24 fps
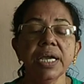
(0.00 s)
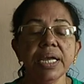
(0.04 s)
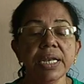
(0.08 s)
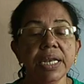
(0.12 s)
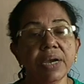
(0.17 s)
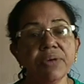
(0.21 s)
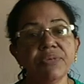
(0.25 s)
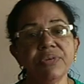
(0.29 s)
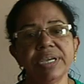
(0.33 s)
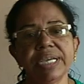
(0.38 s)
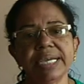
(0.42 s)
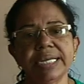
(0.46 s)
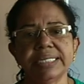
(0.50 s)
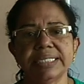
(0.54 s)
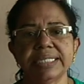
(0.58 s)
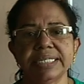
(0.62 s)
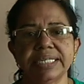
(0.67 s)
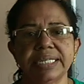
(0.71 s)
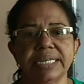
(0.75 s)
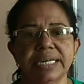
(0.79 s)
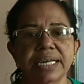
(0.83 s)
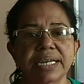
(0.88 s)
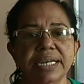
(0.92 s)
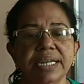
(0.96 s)
Now we can
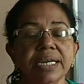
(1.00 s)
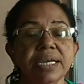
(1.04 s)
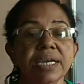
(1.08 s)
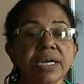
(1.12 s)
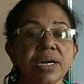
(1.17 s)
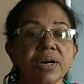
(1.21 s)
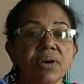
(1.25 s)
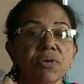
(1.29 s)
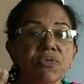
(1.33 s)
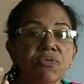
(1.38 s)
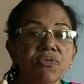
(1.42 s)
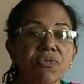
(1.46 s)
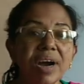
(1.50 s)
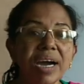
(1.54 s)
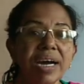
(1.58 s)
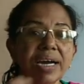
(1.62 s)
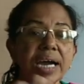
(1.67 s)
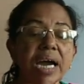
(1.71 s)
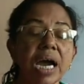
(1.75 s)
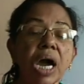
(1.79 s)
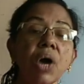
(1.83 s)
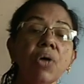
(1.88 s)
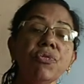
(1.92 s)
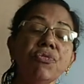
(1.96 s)
say that
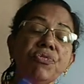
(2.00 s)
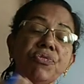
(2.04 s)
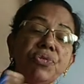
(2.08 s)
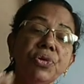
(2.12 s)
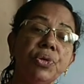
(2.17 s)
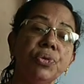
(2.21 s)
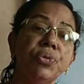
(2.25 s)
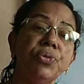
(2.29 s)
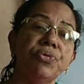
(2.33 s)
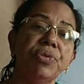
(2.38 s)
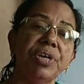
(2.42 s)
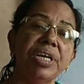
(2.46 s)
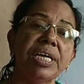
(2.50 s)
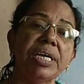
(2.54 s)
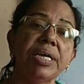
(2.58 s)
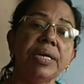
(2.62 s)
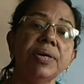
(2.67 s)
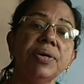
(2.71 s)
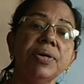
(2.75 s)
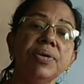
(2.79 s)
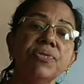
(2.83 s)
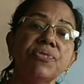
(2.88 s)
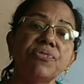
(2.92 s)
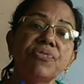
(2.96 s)
how do we
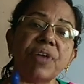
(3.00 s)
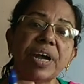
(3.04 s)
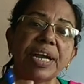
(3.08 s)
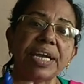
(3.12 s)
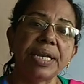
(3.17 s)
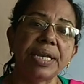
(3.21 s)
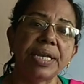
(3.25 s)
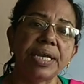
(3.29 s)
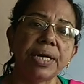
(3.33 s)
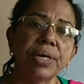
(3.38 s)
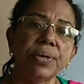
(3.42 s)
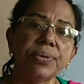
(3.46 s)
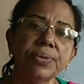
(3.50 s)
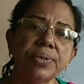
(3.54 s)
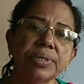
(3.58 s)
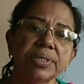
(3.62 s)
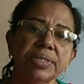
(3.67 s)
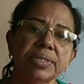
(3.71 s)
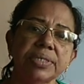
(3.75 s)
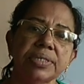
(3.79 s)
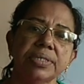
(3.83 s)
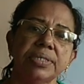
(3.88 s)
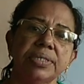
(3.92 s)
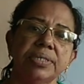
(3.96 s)
find out
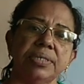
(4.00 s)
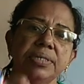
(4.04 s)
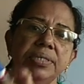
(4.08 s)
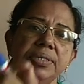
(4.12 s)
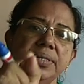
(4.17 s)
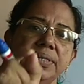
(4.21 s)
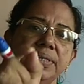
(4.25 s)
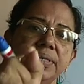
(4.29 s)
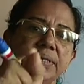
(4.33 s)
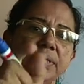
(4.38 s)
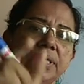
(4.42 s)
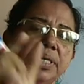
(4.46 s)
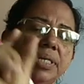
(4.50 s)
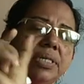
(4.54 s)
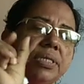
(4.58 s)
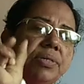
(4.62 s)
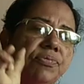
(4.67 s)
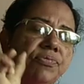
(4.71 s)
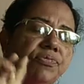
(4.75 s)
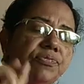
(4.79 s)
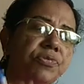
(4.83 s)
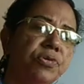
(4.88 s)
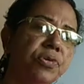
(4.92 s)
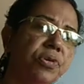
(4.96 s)
the
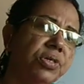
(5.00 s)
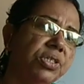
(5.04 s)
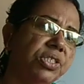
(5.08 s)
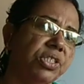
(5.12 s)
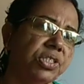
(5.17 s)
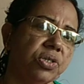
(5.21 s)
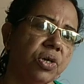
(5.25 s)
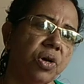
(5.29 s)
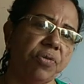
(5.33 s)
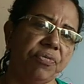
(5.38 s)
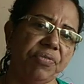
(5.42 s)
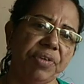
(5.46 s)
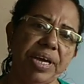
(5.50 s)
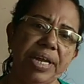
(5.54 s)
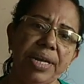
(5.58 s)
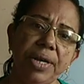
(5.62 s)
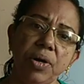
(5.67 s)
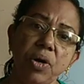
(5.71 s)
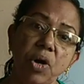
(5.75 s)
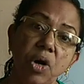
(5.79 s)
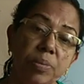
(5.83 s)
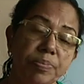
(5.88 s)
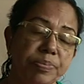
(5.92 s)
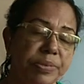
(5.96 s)
force of an
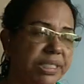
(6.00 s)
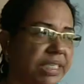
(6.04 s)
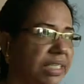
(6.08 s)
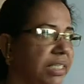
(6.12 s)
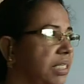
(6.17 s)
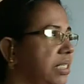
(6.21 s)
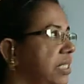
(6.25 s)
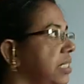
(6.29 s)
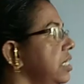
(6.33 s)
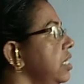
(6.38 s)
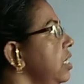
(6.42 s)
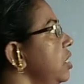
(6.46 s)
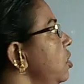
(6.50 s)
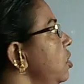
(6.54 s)
object?